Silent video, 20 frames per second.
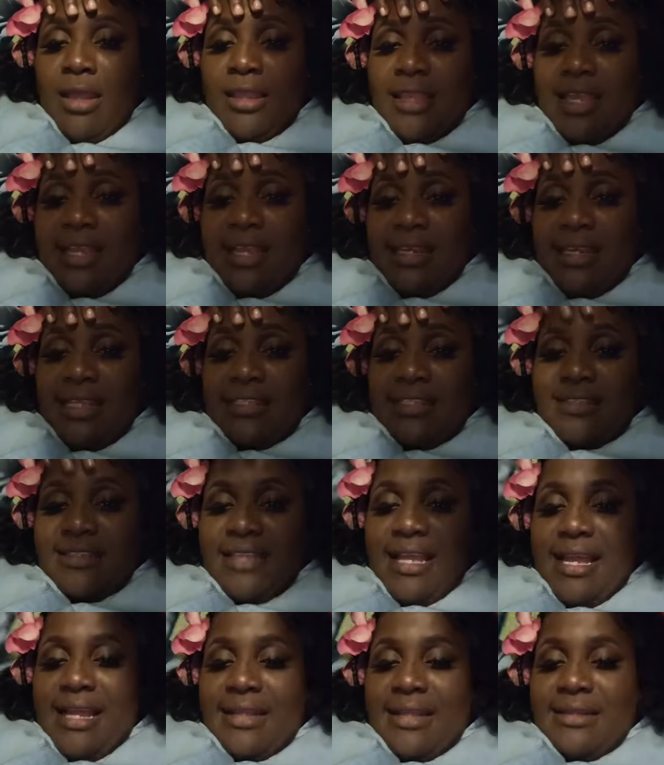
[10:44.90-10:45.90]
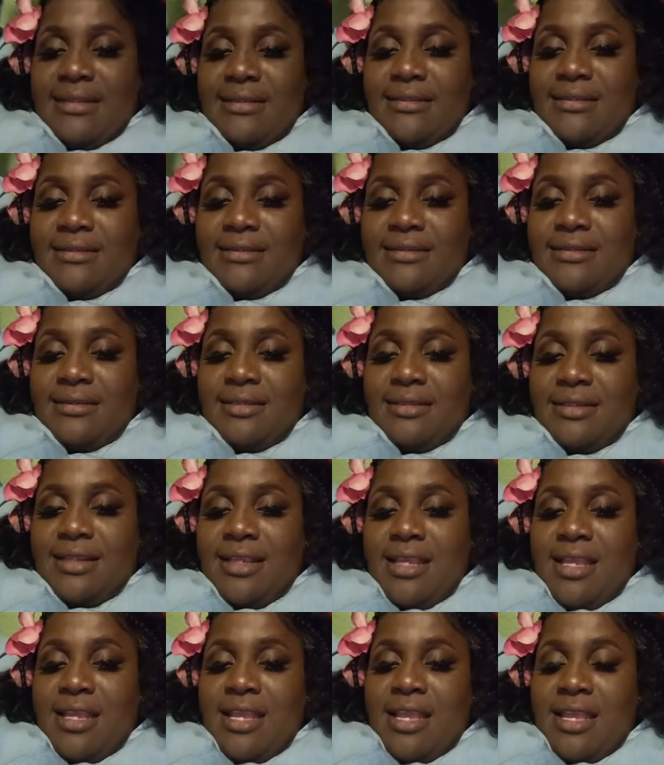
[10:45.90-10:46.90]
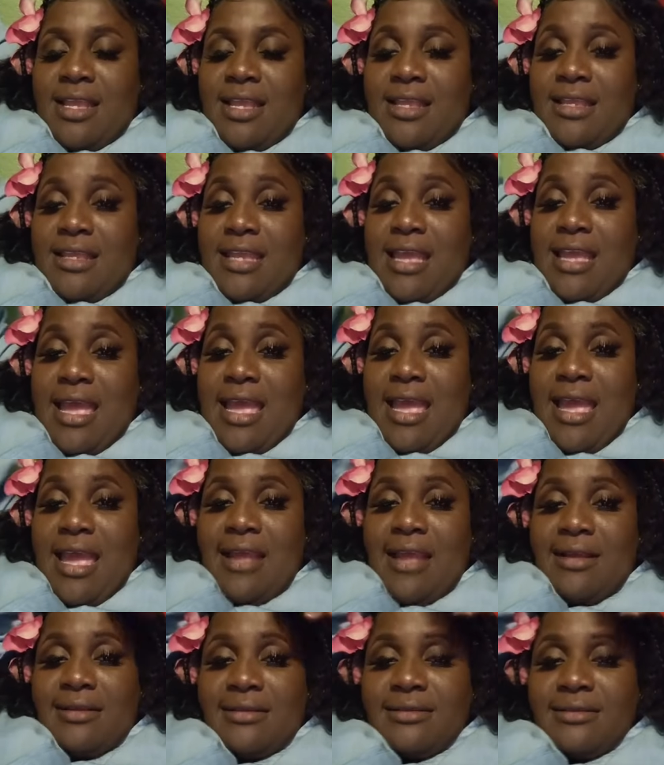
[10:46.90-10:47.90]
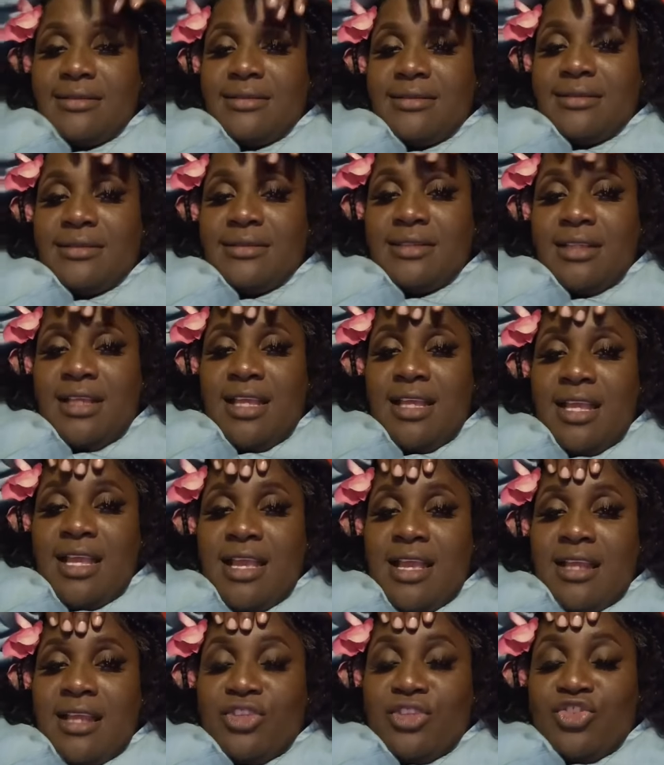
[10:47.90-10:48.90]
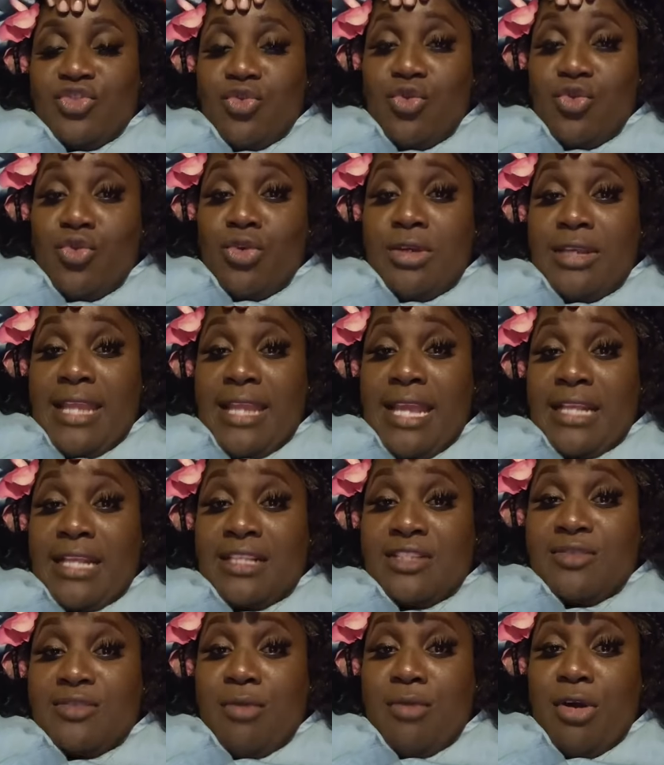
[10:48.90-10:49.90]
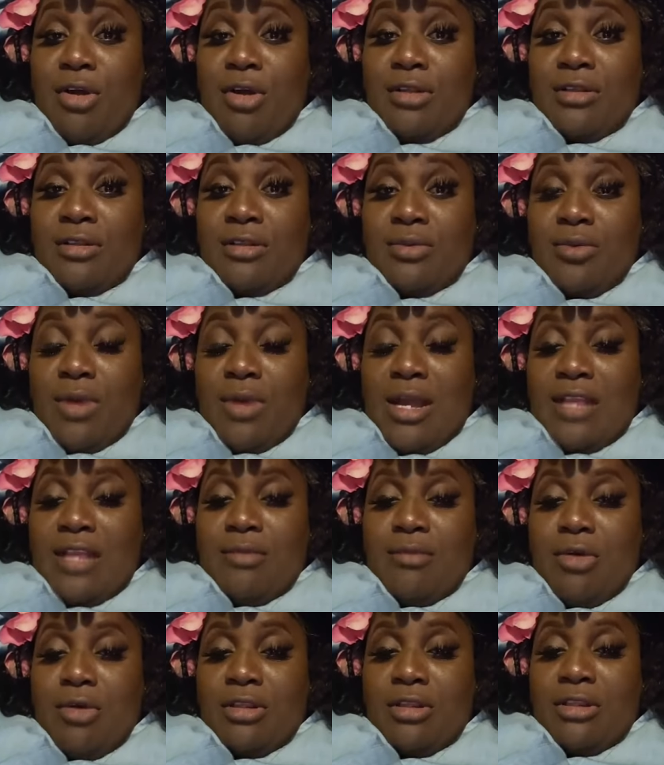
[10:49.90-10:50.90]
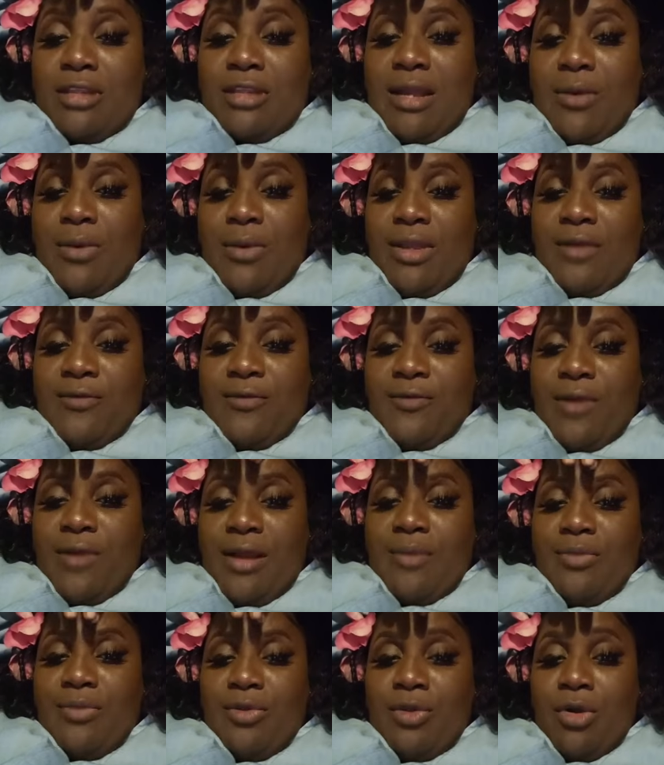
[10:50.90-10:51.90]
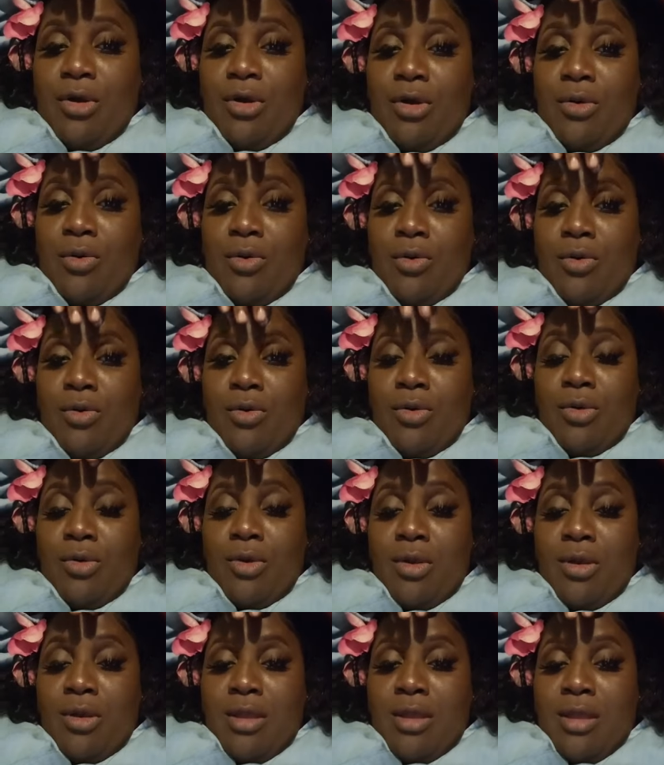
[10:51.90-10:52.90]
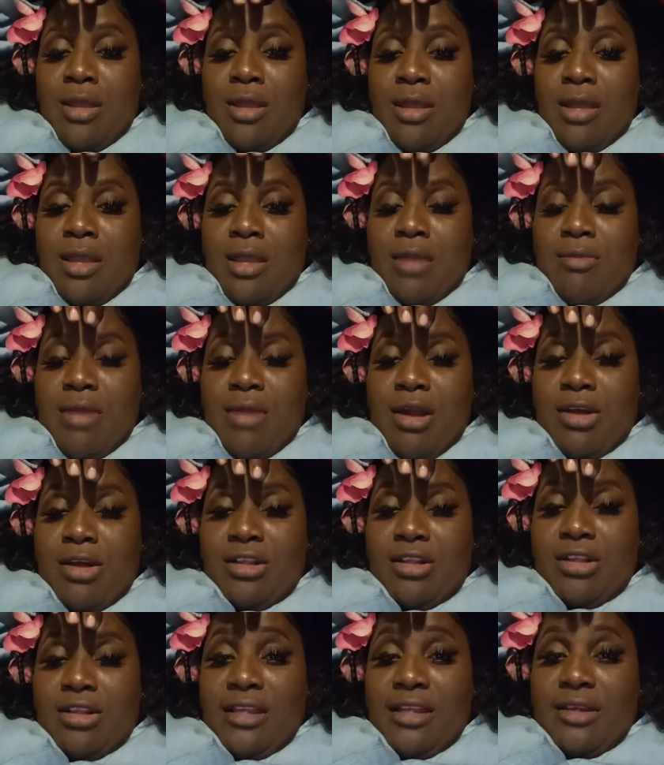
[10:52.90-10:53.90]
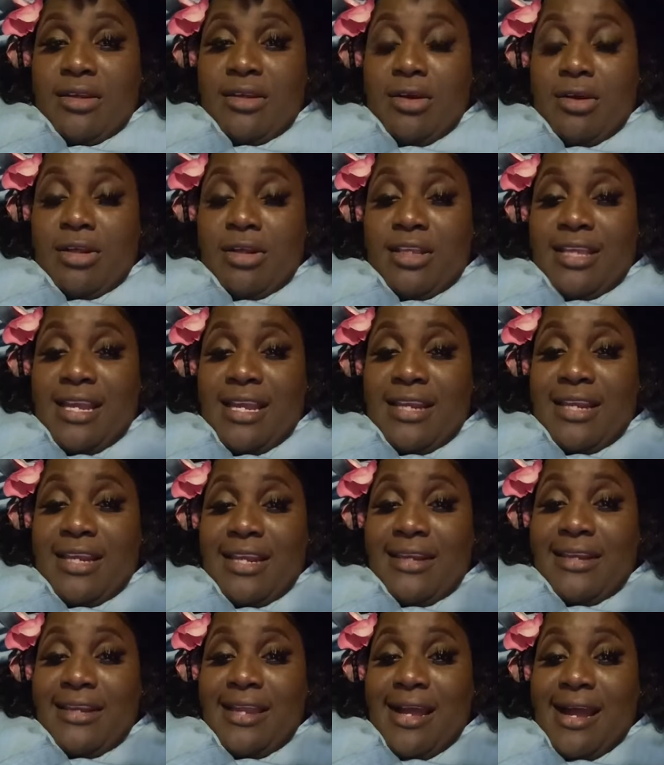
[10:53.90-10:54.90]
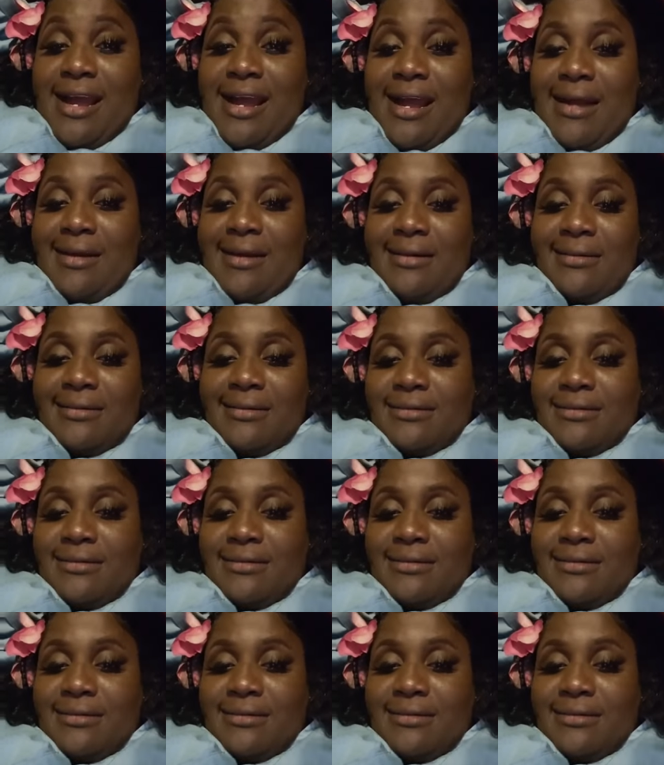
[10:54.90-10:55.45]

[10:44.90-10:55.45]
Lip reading: You understand? Yeah. June next month, 1 month away from now. We are going to take down Canada.